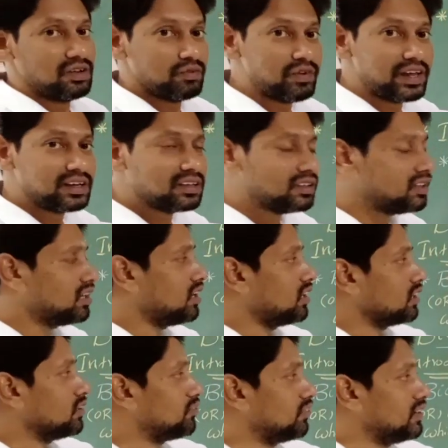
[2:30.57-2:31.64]

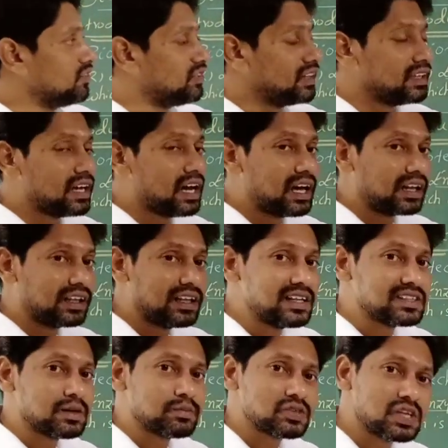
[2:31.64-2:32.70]
If living
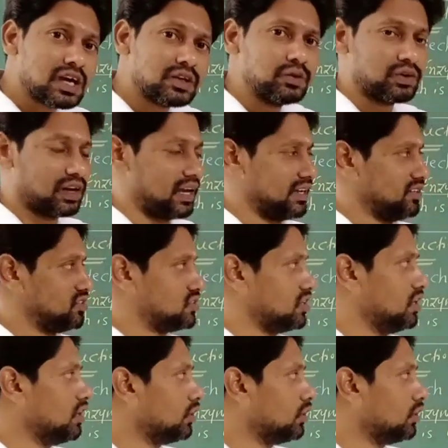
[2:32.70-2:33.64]
organisms are utilized